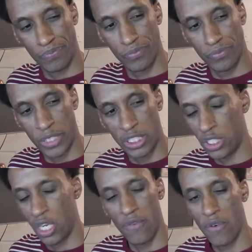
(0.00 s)
this is
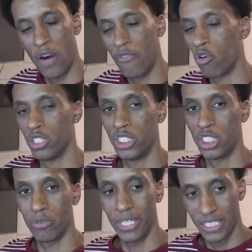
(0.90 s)
unfortunate
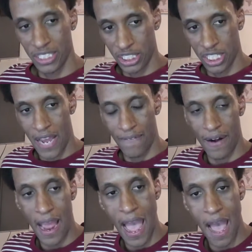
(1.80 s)
situations that should never
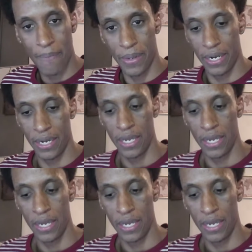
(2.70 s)
happen.